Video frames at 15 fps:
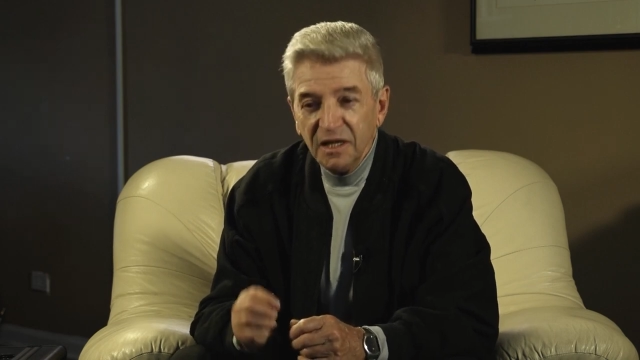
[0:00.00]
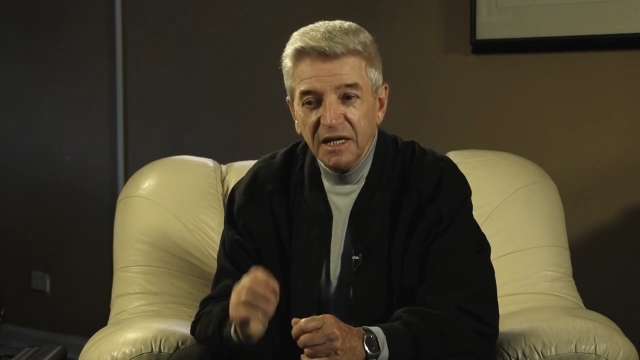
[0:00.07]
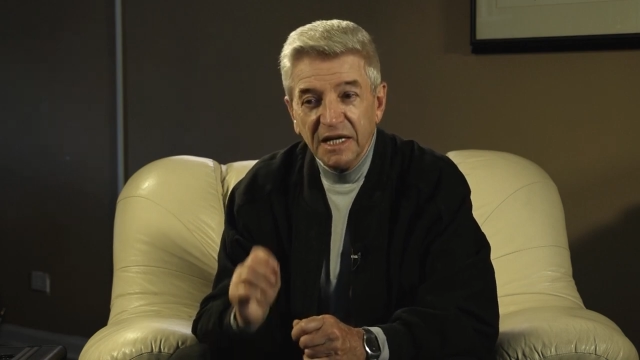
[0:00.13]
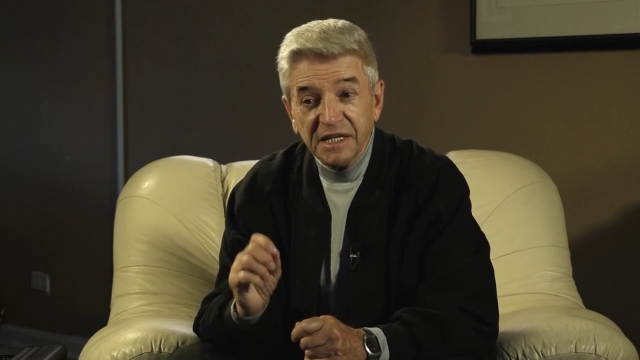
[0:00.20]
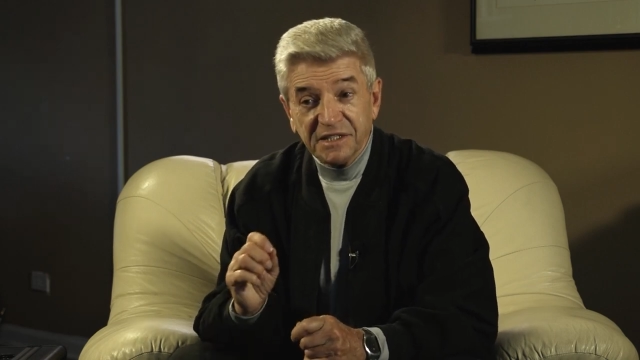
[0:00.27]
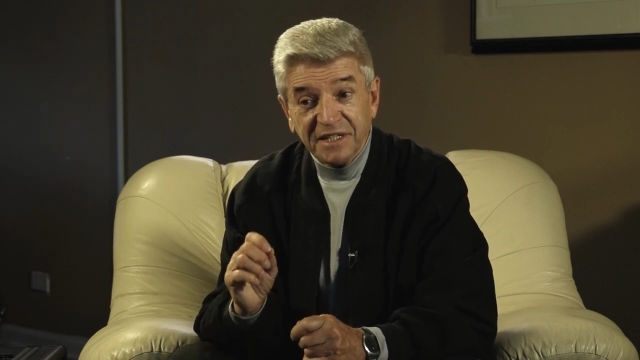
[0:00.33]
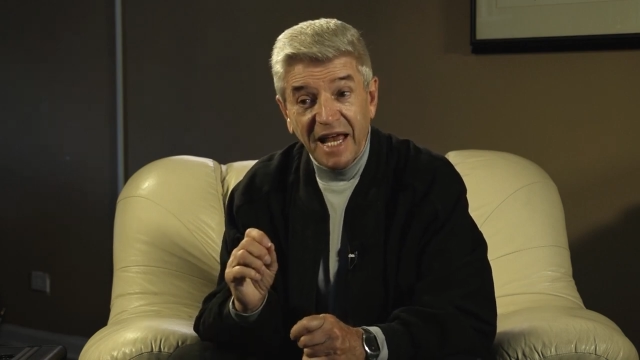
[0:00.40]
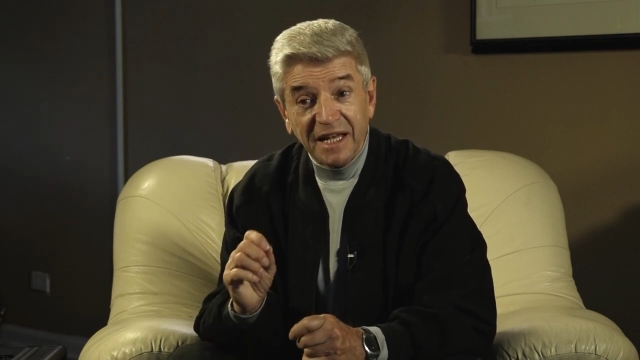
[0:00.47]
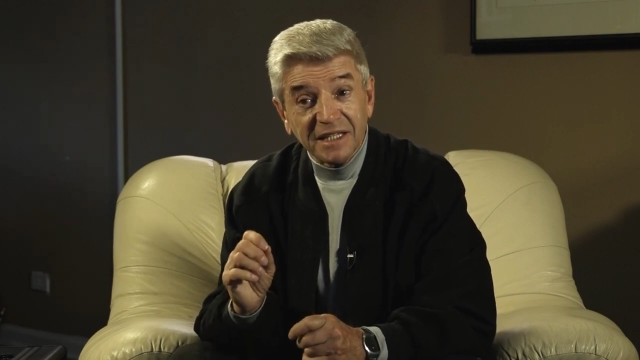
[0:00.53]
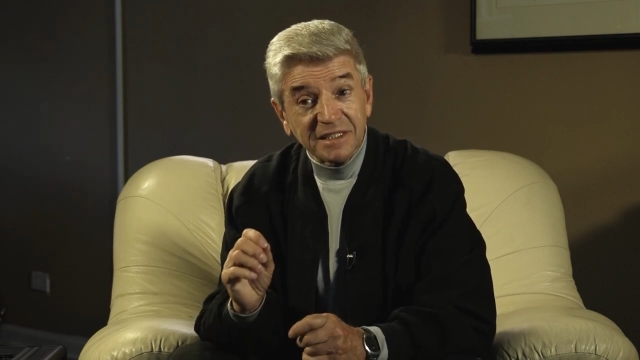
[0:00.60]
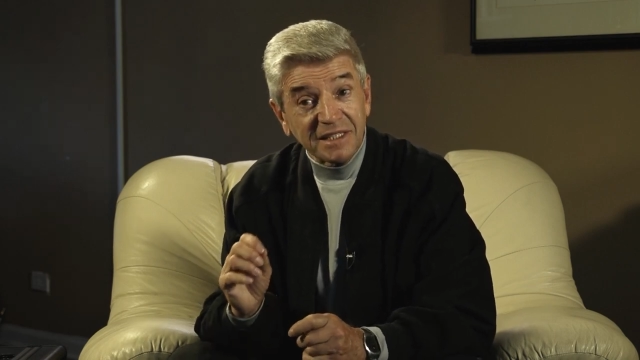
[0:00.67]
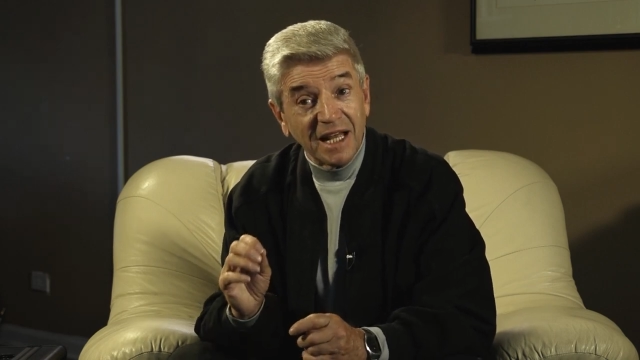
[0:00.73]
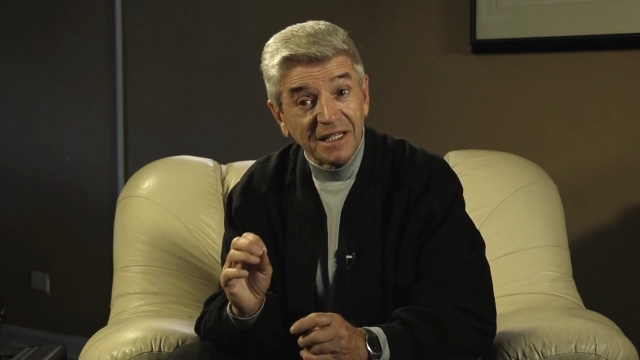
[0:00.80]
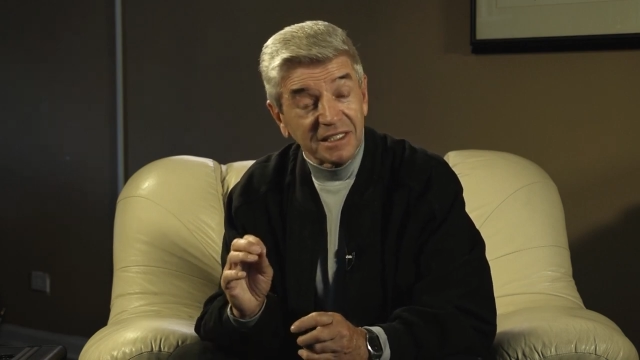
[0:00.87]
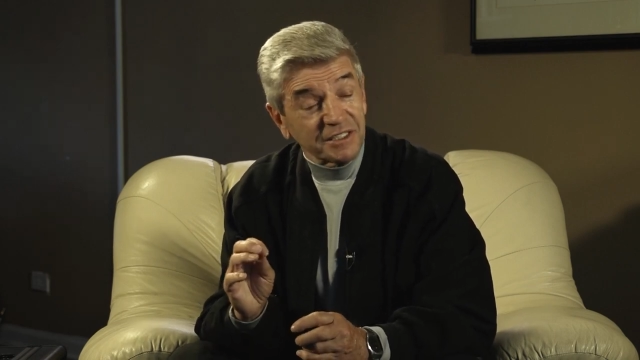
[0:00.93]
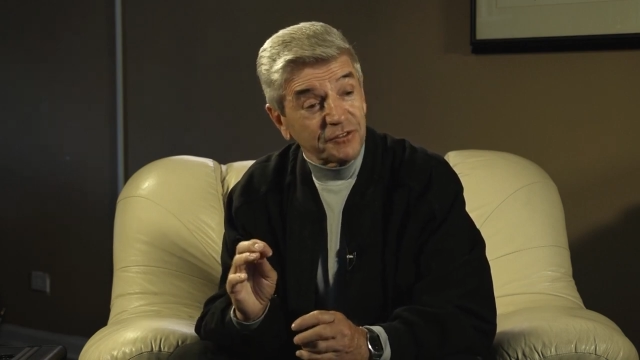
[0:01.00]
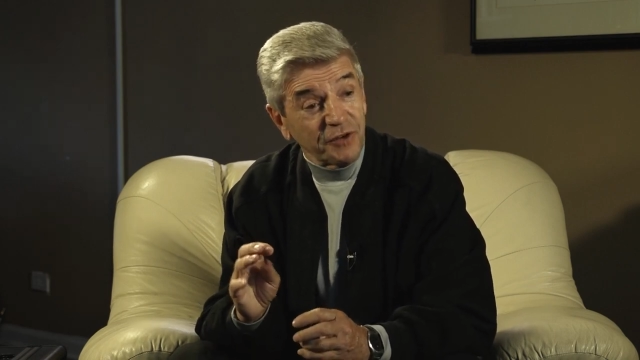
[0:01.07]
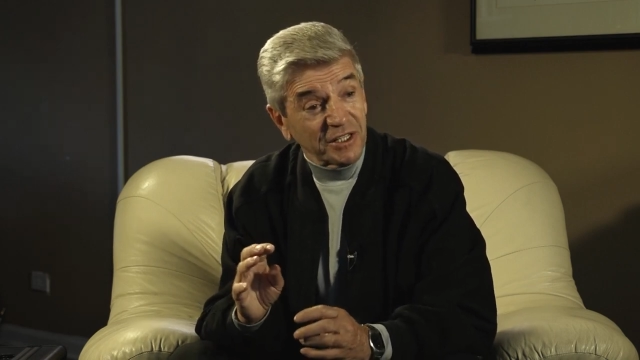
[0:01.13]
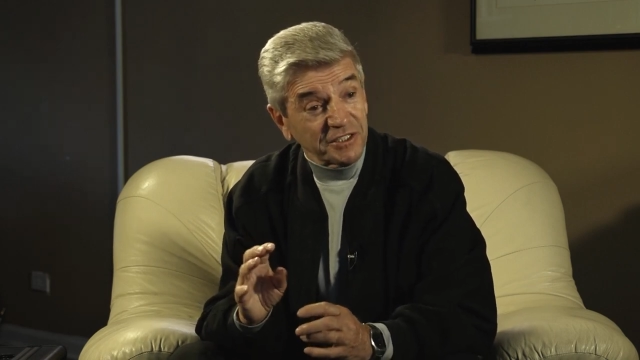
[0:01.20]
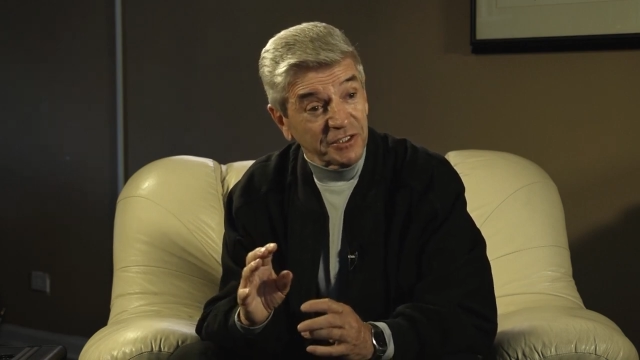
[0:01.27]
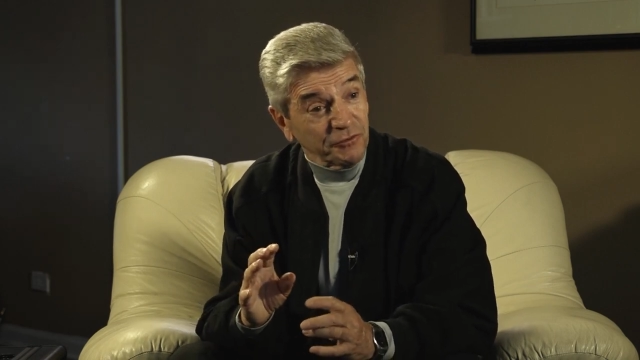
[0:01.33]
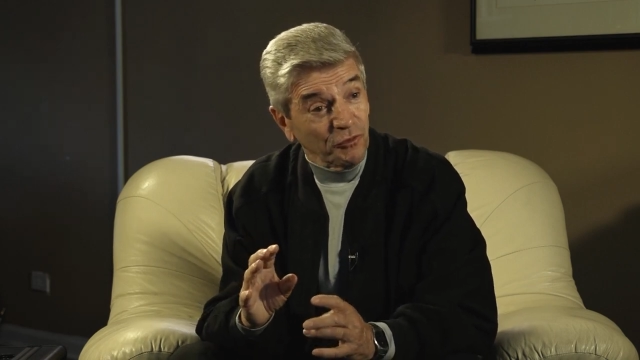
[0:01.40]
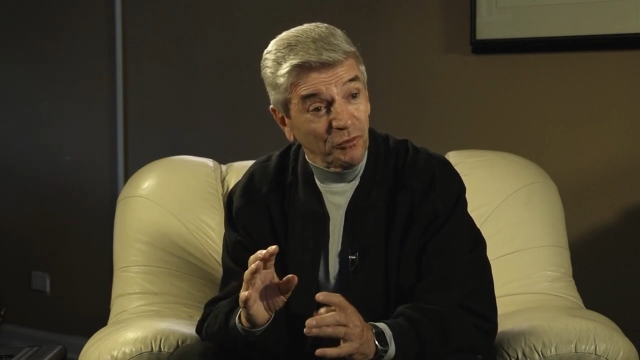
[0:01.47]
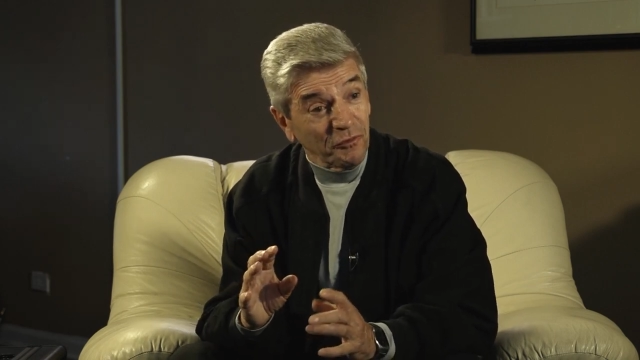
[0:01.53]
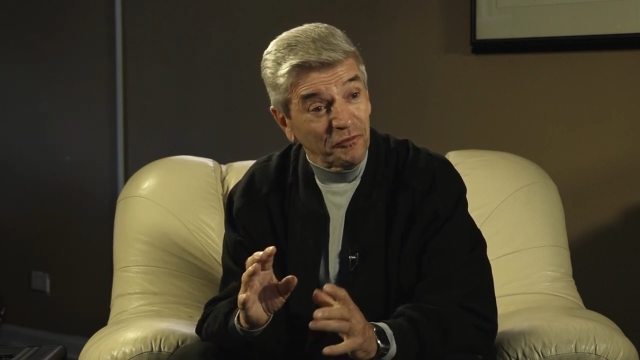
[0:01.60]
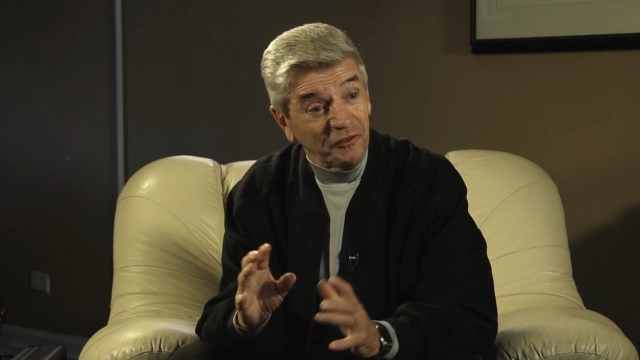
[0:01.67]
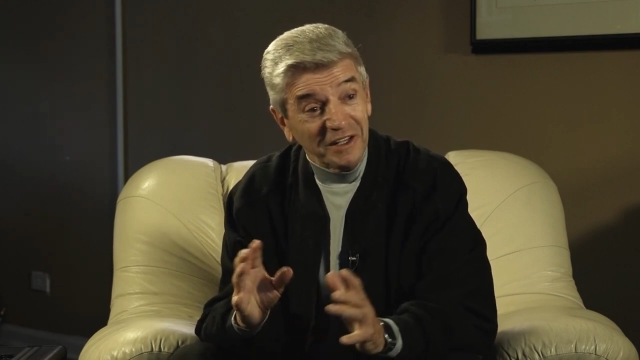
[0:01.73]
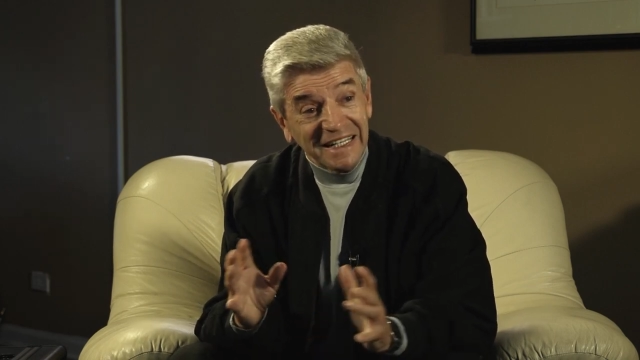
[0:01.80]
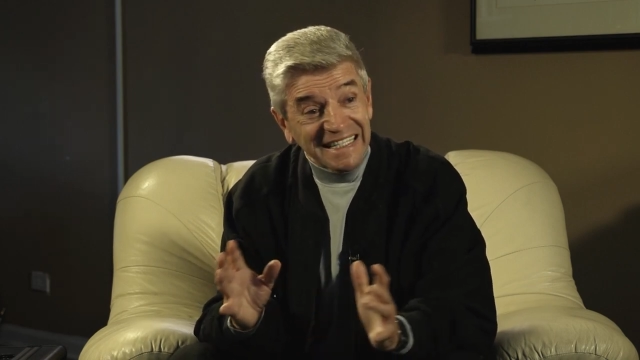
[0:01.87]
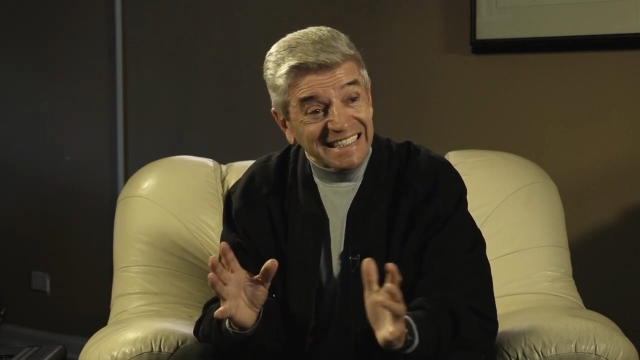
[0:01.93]
He sat inside his dressing room
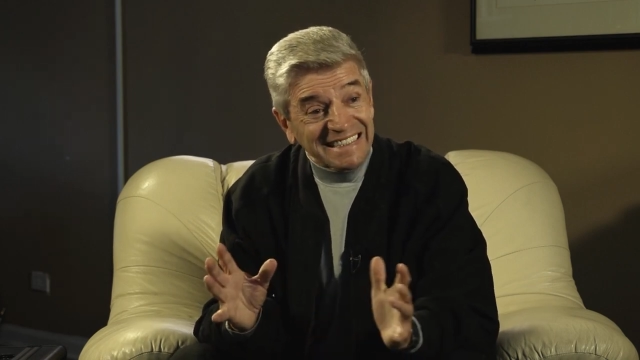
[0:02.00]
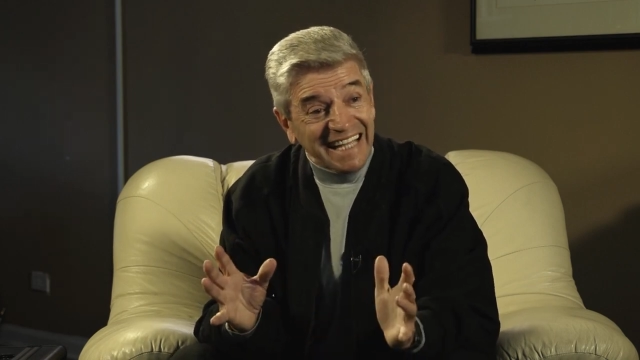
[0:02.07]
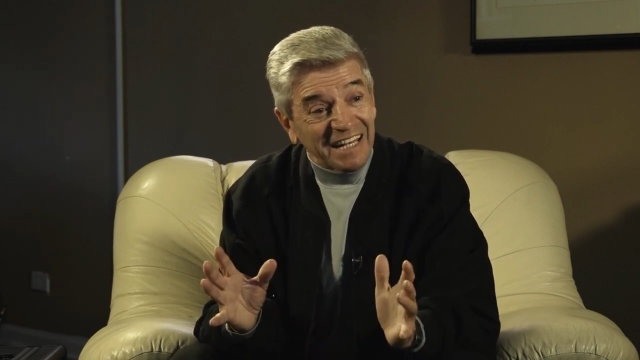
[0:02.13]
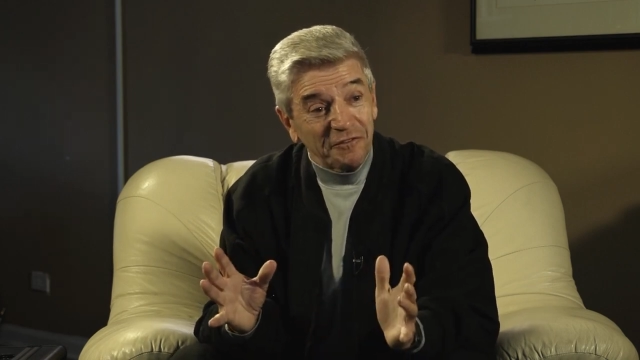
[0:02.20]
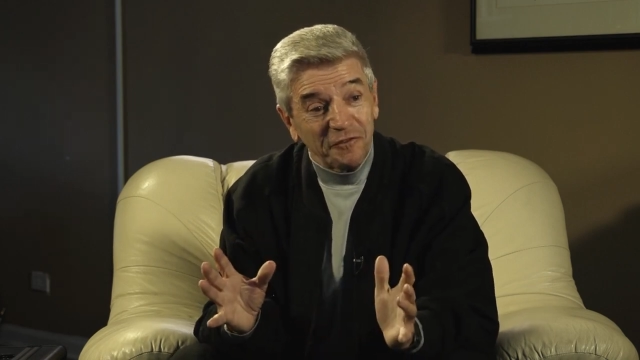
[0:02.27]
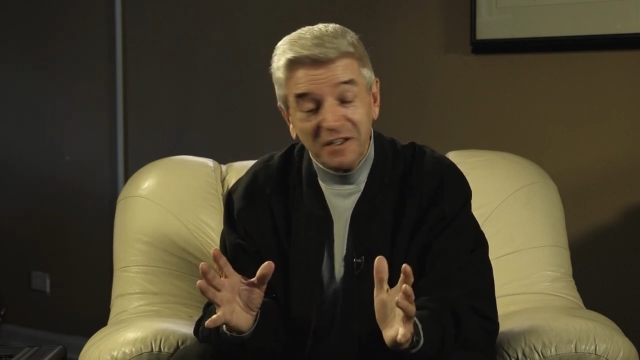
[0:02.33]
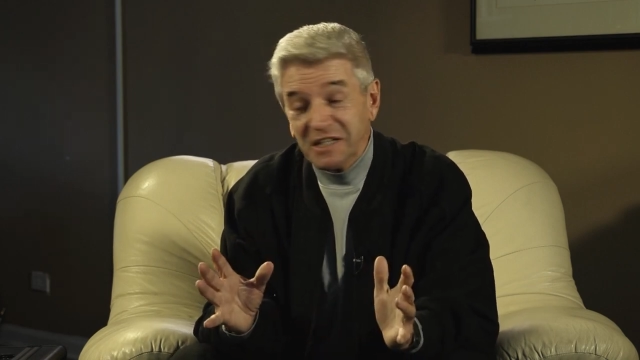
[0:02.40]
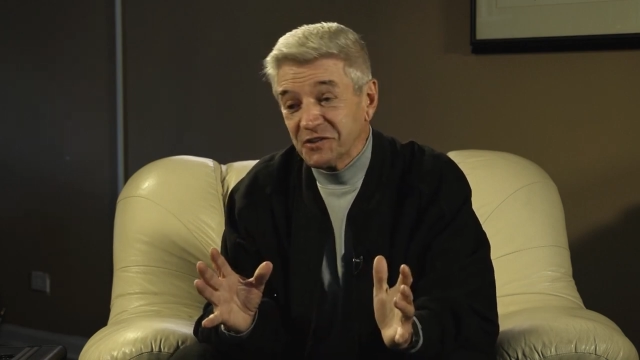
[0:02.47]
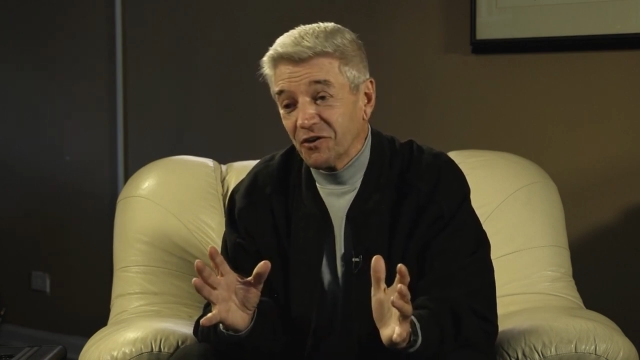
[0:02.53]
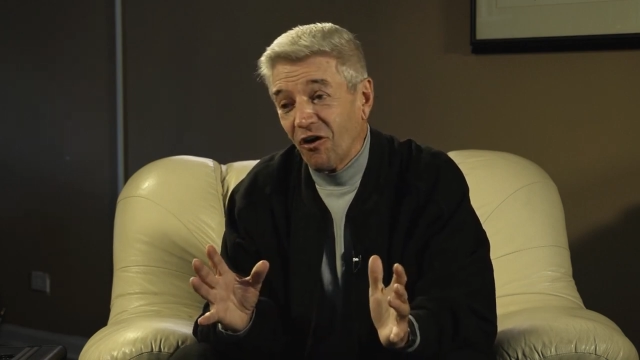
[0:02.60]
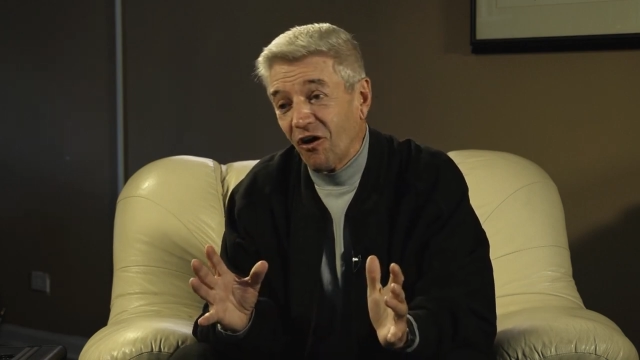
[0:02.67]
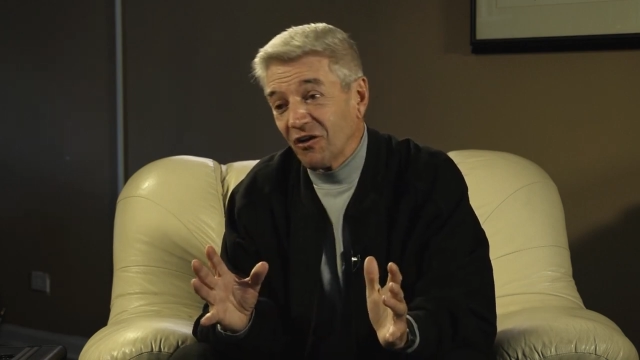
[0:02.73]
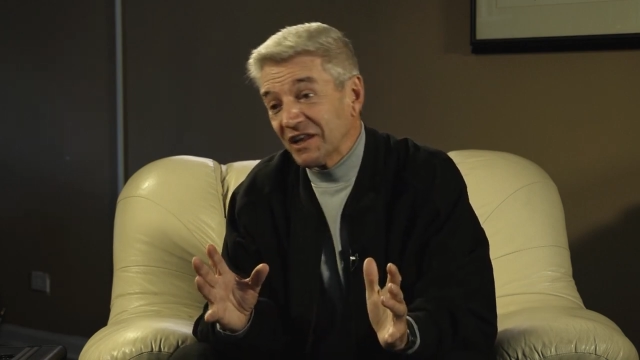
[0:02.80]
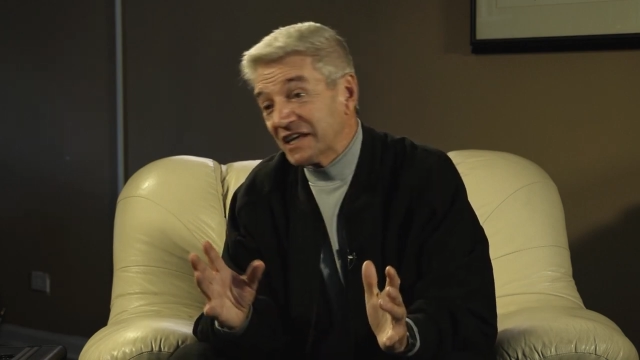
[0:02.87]
feeling 10 feet tall.